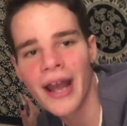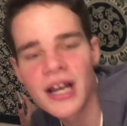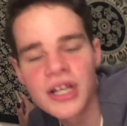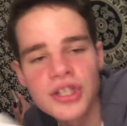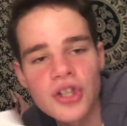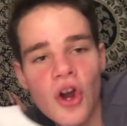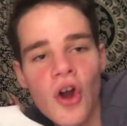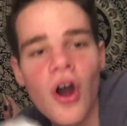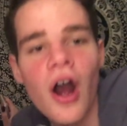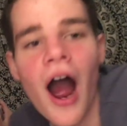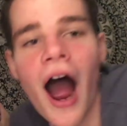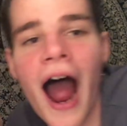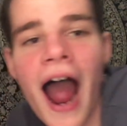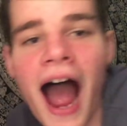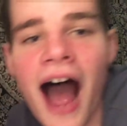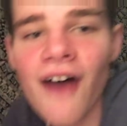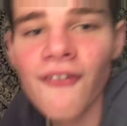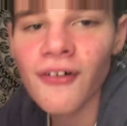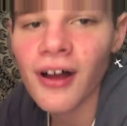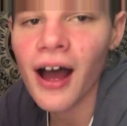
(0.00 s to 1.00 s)
Okay, so I
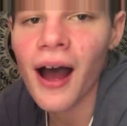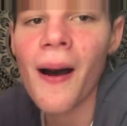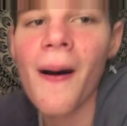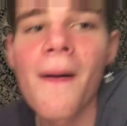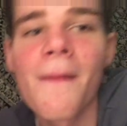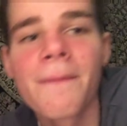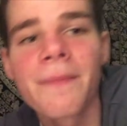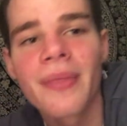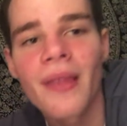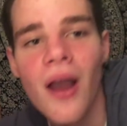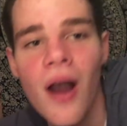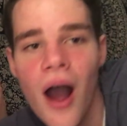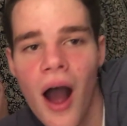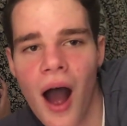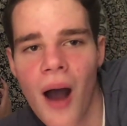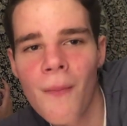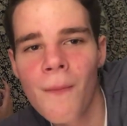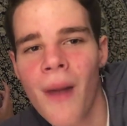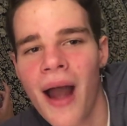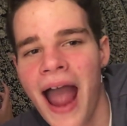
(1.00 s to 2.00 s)
have
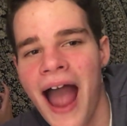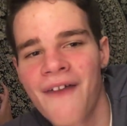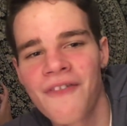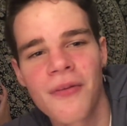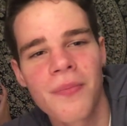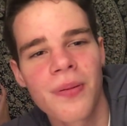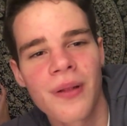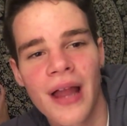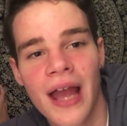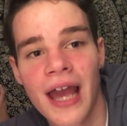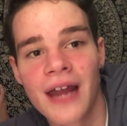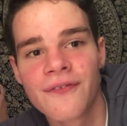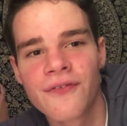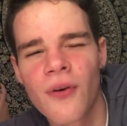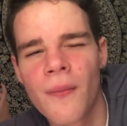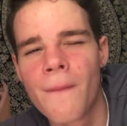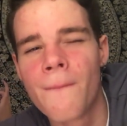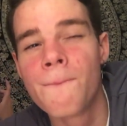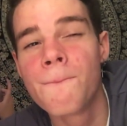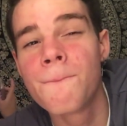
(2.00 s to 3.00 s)
my outfit planned
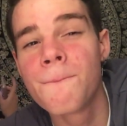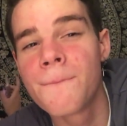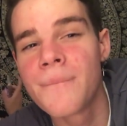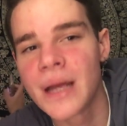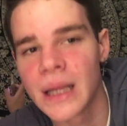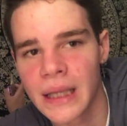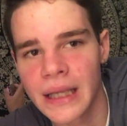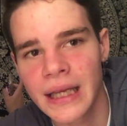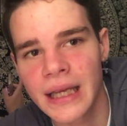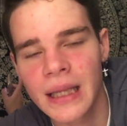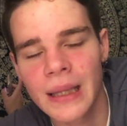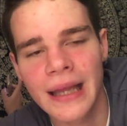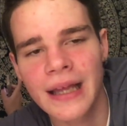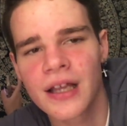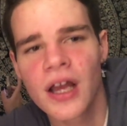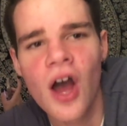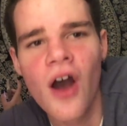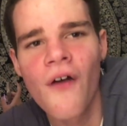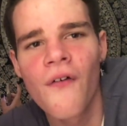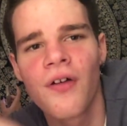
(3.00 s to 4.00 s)
for Billie, like
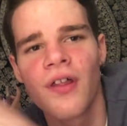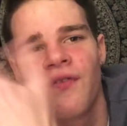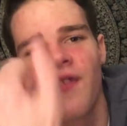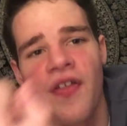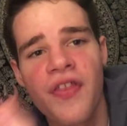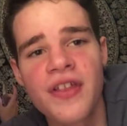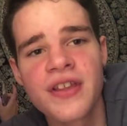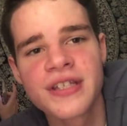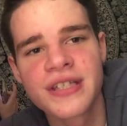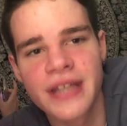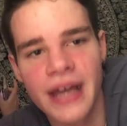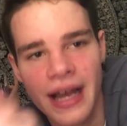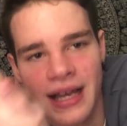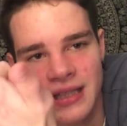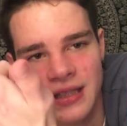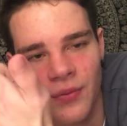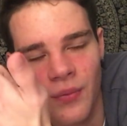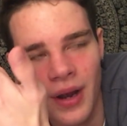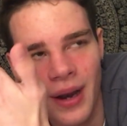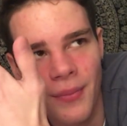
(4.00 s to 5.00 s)
for the fifth and
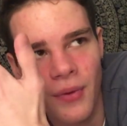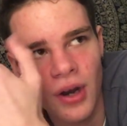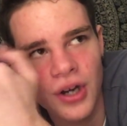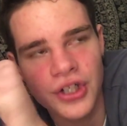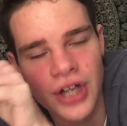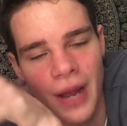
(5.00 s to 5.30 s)
sixth of when I'm gonna